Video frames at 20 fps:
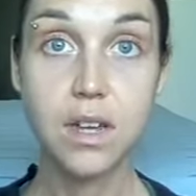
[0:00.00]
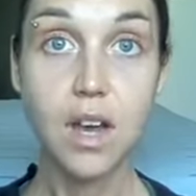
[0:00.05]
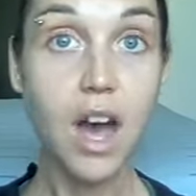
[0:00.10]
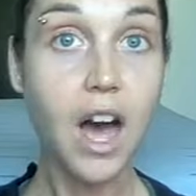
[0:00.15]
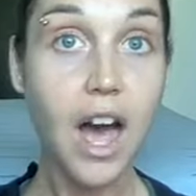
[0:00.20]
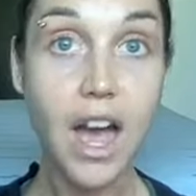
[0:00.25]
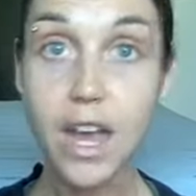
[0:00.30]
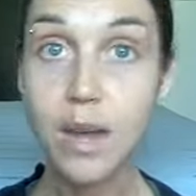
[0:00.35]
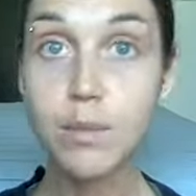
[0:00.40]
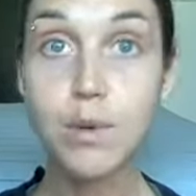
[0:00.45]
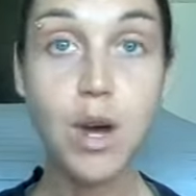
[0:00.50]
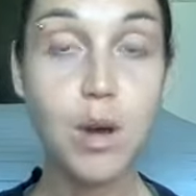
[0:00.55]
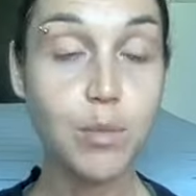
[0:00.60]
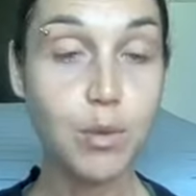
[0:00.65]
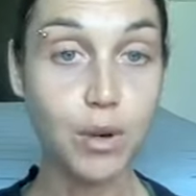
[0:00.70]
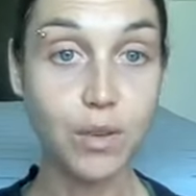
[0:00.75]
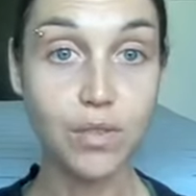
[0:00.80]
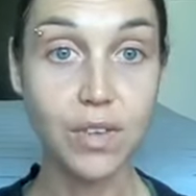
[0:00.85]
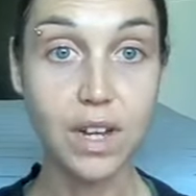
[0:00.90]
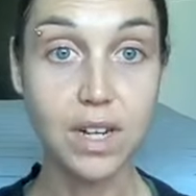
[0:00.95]
I am not
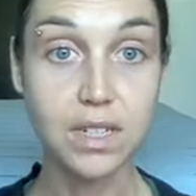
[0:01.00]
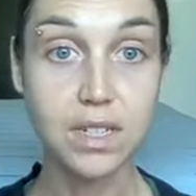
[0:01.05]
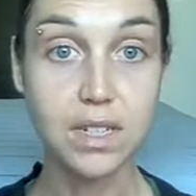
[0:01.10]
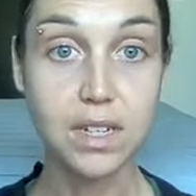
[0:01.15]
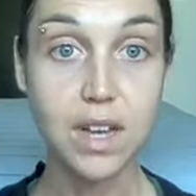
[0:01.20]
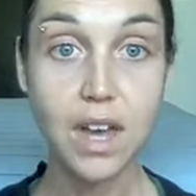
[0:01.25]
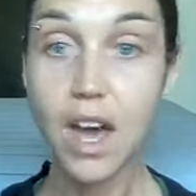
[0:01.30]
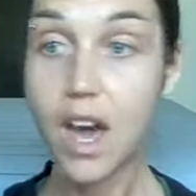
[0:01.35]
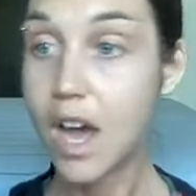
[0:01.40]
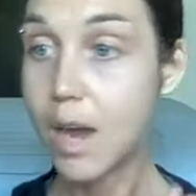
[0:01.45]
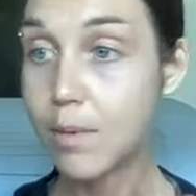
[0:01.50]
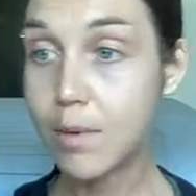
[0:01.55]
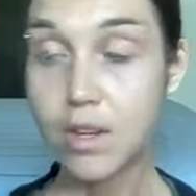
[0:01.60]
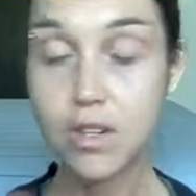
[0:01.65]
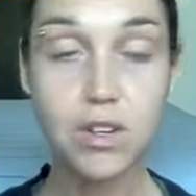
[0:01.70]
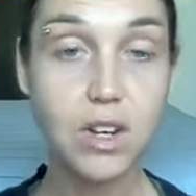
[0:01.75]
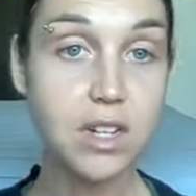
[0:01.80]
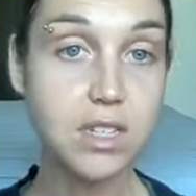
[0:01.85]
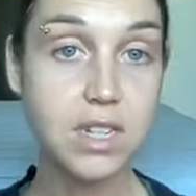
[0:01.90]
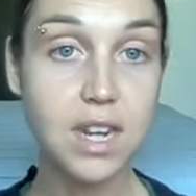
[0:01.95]
perfect. I am not
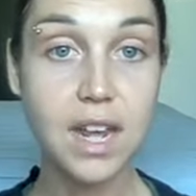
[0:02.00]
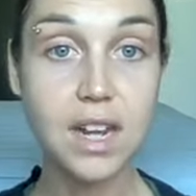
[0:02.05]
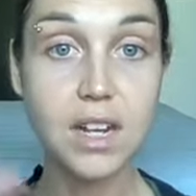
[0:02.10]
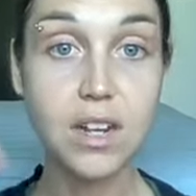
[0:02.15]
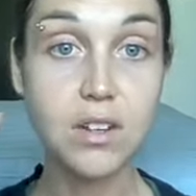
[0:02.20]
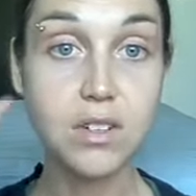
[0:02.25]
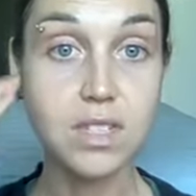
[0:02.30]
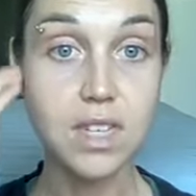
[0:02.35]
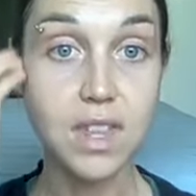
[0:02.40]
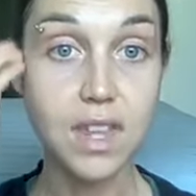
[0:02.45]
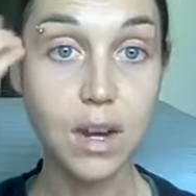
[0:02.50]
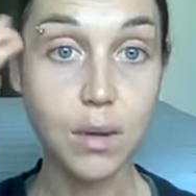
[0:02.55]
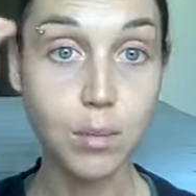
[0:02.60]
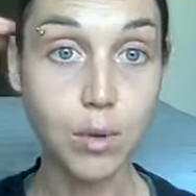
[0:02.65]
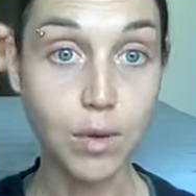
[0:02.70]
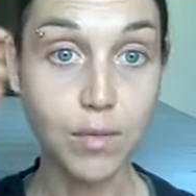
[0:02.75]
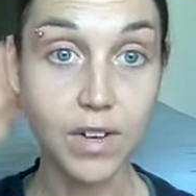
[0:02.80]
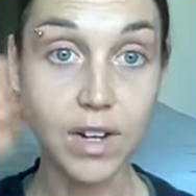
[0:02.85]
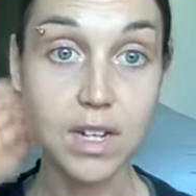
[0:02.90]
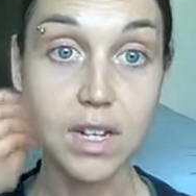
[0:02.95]
trying to stand here and say that I'm
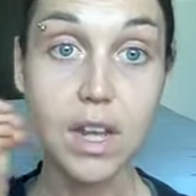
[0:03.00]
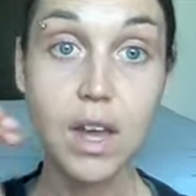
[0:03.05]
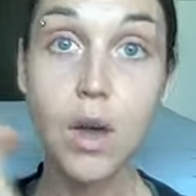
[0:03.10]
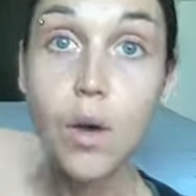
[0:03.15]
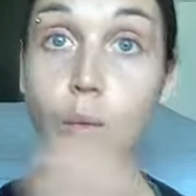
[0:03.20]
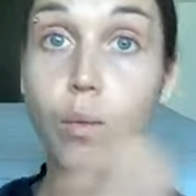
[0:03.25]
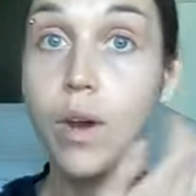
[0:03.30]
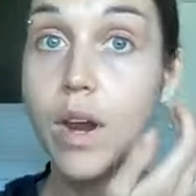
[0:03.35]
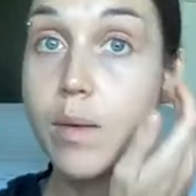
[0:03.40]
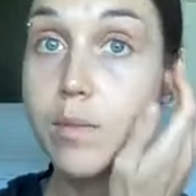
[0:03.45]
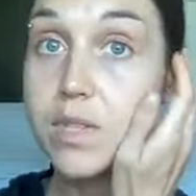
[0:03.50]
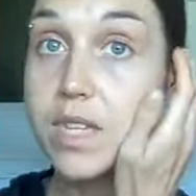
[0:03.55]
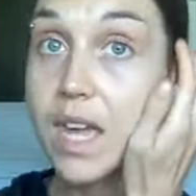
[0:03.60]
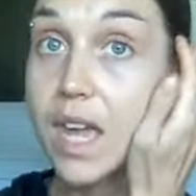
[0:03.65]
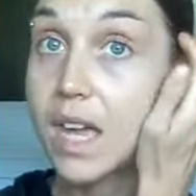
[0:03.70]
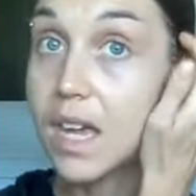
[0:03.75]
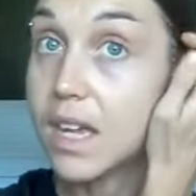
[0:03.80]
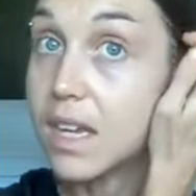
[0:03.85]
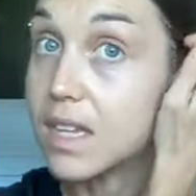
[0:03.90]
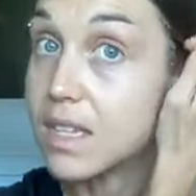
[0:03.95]
perfect. What I'm
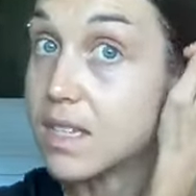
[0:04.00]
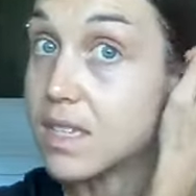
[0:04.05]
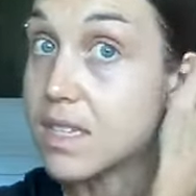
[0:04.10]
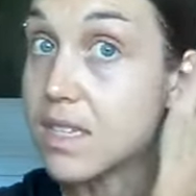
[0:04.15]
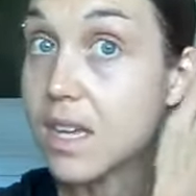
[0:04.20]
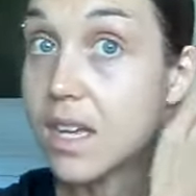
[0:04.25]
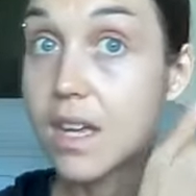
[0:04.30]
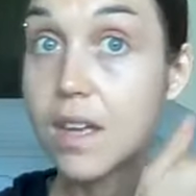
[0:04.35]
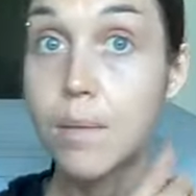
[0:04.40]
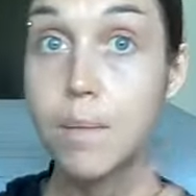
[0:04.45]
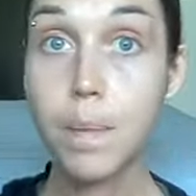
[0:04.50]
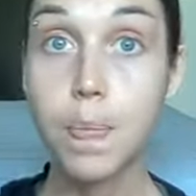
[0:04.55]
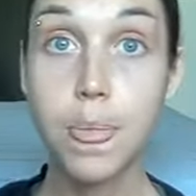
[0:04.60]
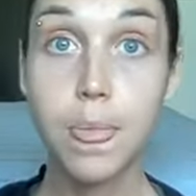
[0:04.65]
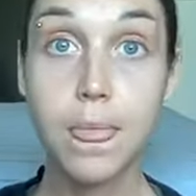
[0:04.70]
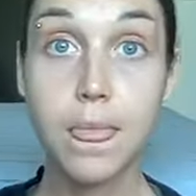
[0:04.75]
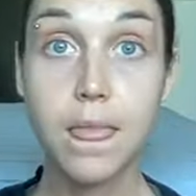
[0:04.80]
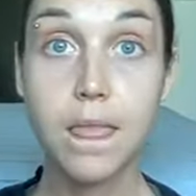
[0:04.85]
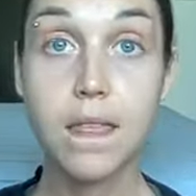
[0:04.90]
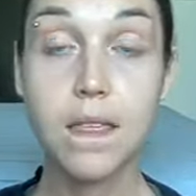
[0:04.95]
saying is,
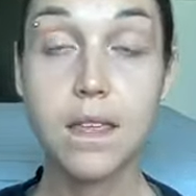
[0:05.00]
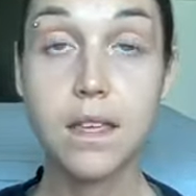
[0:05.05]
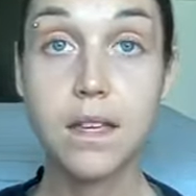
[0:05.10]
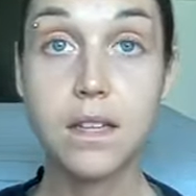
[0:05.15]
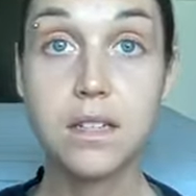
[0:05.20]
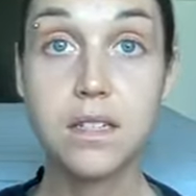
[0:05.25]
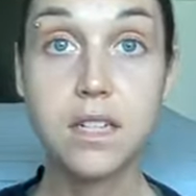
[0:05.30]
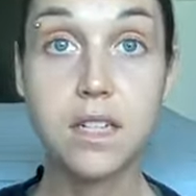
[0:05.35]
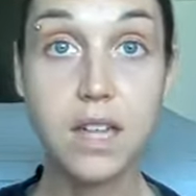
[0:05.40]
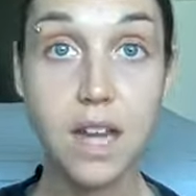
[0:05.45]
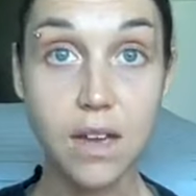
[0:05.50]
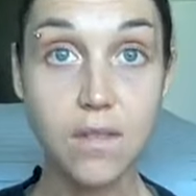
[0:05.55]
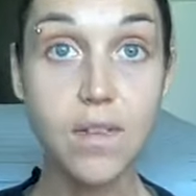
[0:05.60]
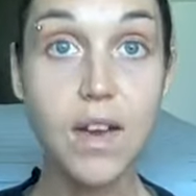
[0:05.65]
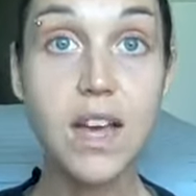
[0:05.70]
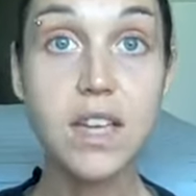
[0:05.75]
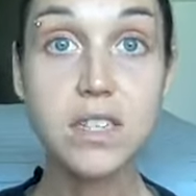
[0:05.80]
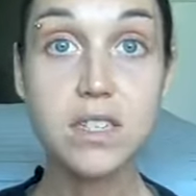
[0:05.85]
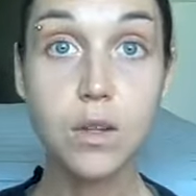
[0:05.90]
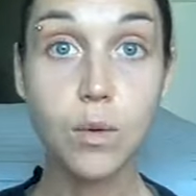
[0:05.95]
to
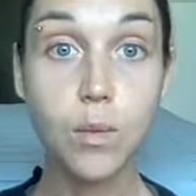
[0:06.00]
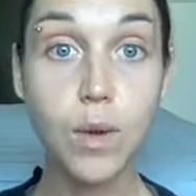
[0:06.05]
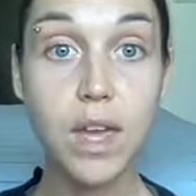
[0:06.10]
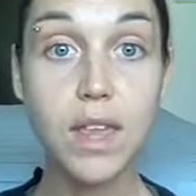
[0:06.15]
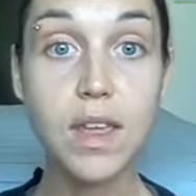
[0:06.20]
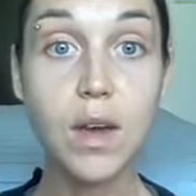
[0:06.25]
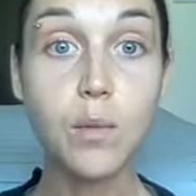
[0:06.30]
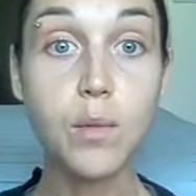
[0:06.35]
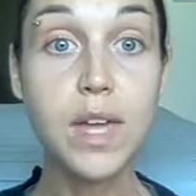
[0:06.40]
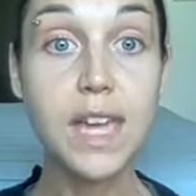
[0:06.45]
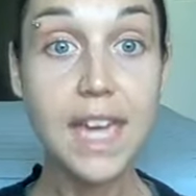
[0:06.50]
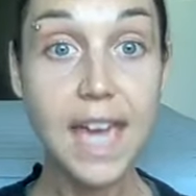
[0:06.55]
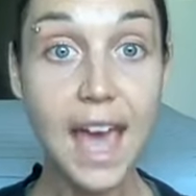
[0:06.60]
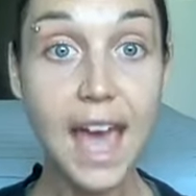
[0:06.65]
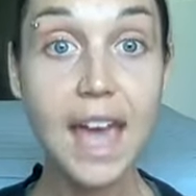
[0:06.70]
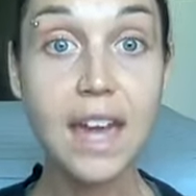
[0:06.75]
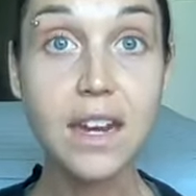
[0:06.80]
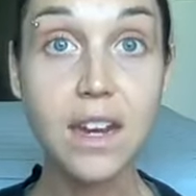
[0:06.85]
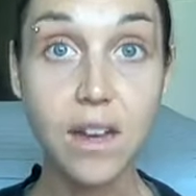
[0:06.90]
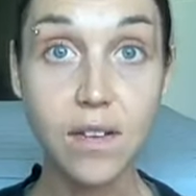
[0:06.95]
divest the way that we
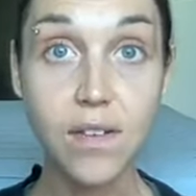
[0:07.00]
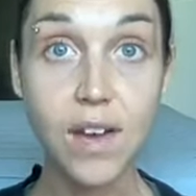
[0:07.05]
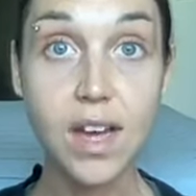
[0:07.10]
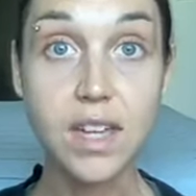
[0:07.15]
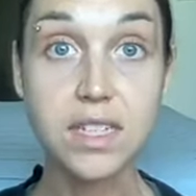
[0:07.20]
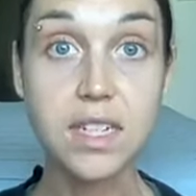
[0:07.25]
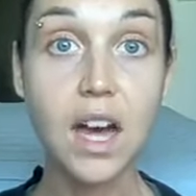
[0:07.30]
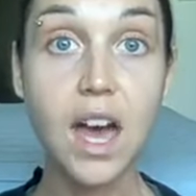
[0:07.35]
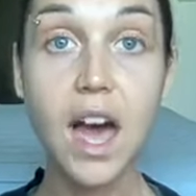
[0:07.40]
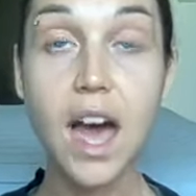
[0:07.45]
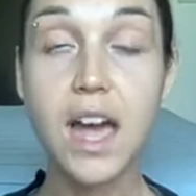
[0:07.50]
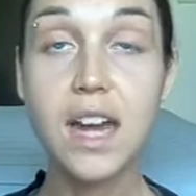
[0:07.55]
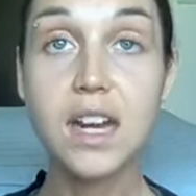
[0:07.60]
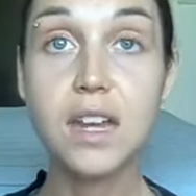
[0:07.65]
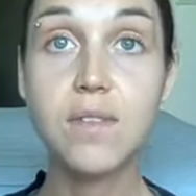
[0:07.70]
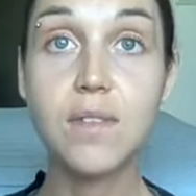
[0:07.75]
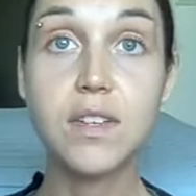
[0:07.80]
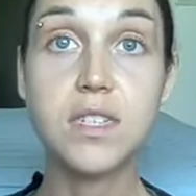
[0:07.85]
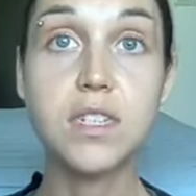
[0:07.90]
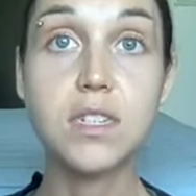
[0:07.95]
can divest. I
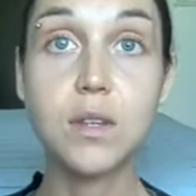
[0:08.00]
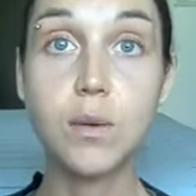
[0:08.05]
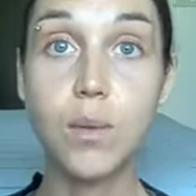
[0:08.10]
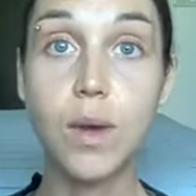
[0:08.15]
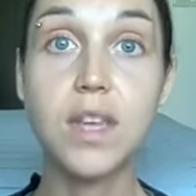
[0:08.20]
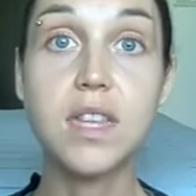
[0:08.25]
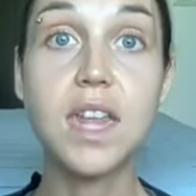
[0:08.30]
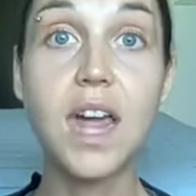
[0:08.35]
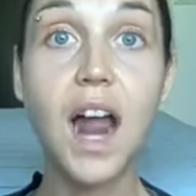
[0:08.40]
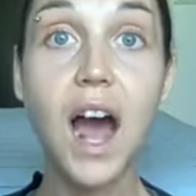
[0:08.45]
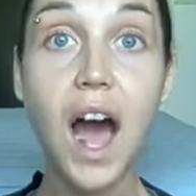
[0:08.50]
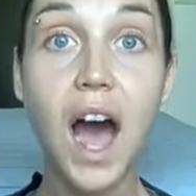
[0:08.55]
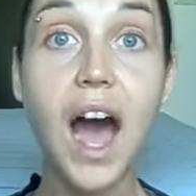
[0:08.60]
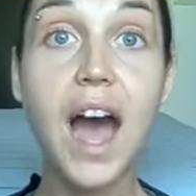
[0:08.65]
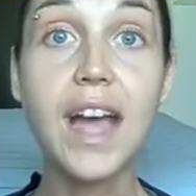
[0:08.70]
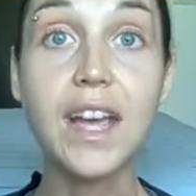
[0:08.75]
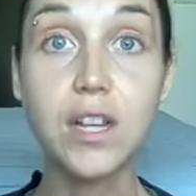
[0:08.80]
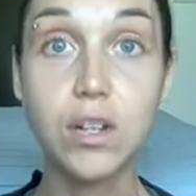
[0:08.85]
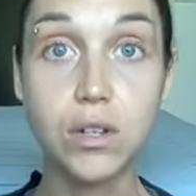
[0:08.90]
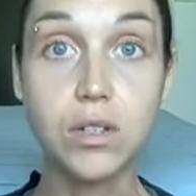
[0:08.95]
divested the way that
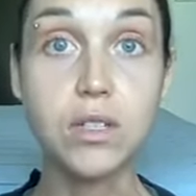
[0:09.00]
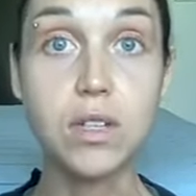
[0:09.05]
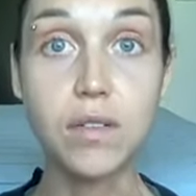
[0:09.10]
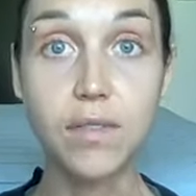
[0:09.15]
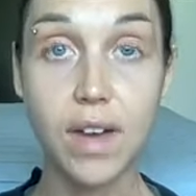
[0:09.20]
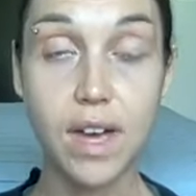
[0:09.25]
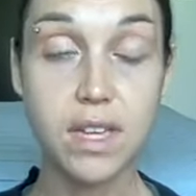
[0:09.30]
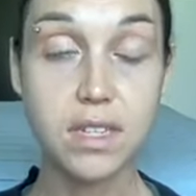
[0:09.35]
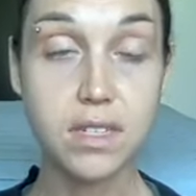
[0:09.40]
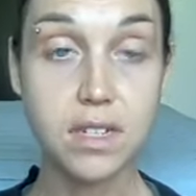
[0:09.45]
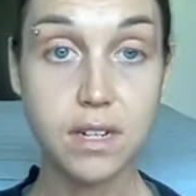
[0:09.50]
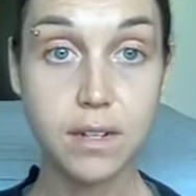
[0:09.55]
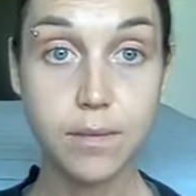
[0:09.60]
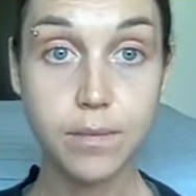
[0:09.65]
I could divest.